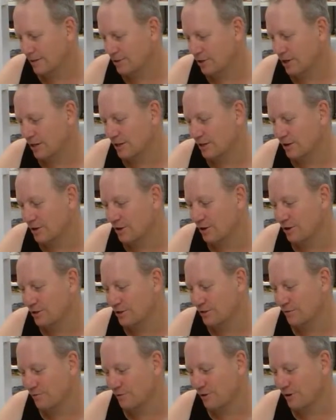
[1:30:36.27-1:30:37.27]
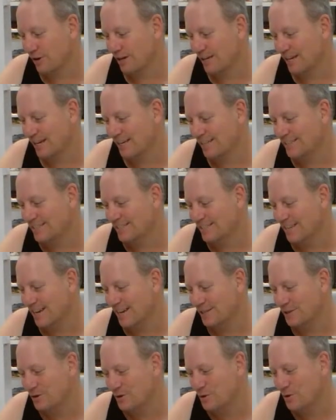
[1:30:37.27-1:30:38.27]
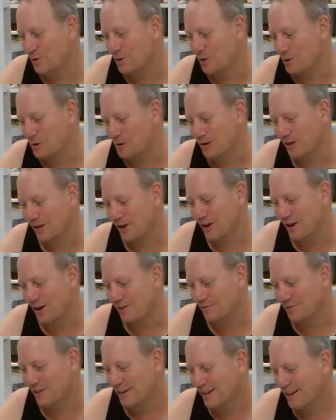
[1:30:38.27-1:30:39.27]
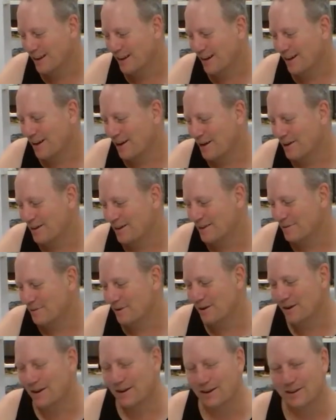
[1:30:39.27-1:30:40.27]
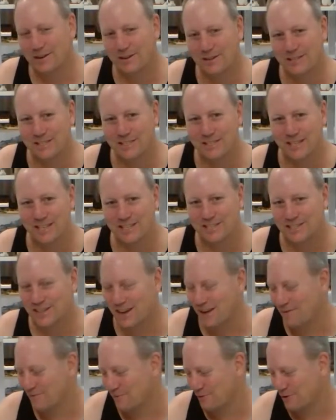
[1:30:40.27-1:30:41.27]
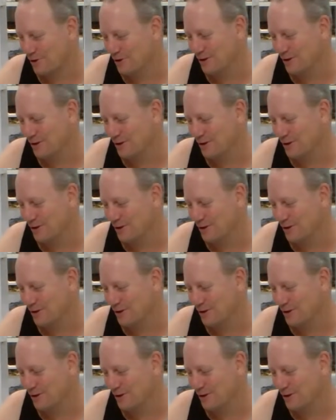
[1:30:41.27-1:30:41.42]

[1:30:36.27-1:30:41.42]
Check the cost of Viking sets. Oh, Clyde. I could have set you up